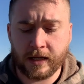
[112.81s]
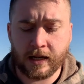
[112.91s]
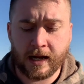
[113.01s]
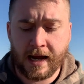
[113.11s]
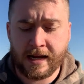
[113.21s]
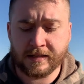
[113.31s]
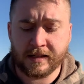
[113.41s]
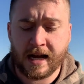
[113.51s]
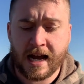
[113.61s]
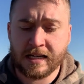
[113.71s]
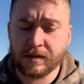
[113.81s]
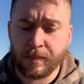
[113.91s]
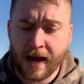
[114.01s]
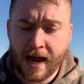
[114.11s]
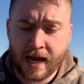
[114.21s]
it has an ice
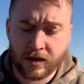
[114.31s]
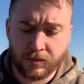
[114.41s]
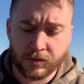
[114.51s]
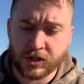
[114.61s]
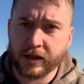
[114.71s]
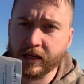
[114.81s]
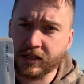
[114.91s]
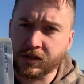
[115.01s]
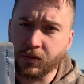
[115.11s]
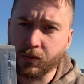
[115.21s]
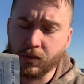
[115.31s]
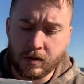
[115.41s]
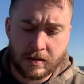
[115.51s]
pack, which I think is cool.